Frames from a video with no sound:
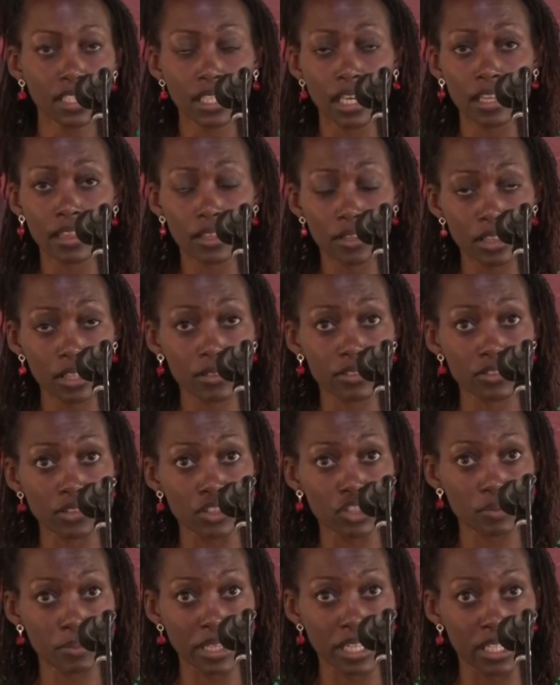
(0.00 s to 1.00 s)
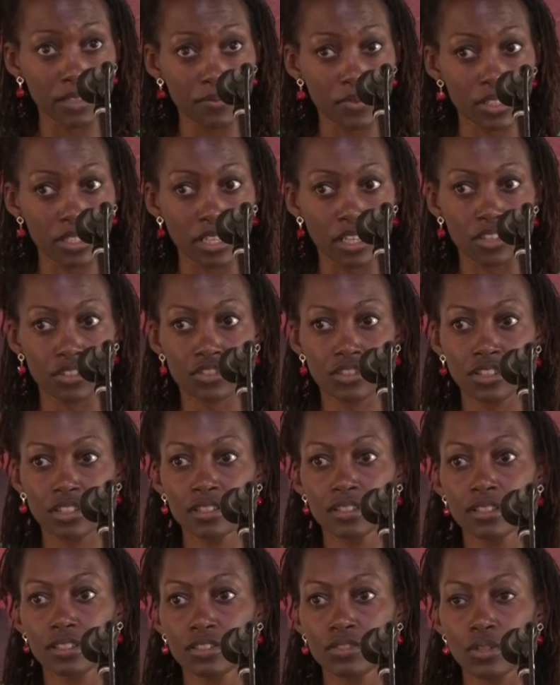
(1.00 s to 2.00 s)
I thought there was going to be an
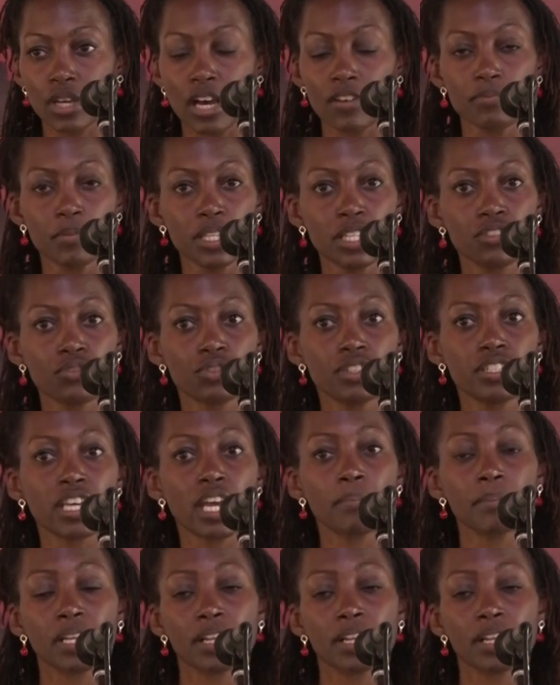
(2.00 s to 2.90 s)
invitation to have ministry time,